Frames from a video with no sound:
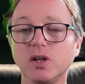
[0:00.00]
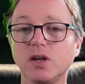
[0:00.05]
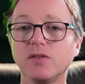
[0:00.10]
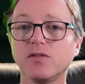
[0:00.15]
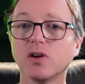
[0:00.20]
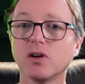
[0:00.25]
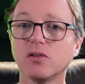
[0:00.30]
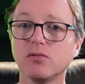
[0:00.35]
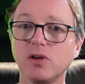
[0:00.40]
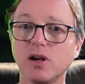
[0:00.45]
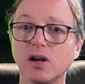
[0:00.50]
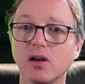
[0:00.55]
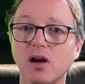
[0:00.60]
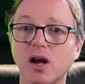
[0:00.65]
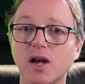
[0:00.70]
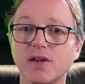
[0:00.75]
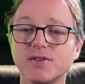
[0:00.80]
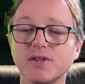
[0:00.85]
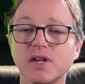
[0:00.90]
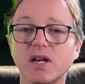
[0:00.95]
You've got to
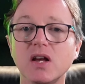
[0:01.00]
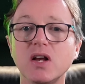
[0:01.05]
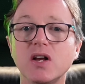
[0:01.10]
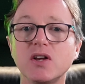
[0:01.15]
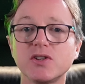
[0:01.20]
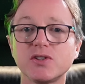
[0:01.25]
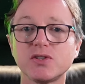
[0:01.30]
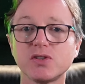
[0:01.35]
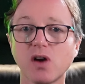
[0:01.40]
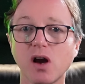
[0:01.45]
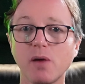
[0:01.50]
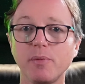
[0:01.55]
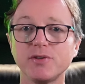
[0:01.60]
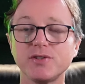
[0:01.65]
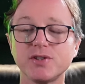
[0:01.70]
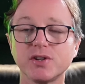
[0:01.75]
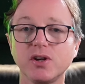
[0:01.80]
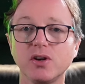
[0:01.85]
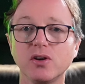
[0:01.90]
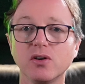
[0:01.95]
realize
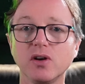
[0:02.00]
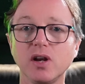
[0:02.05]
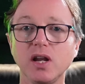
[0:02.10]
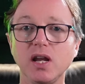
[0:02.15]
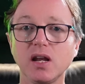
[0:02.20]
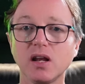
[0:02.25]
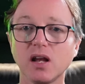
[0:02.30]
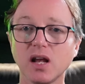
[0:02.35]
cybersecurity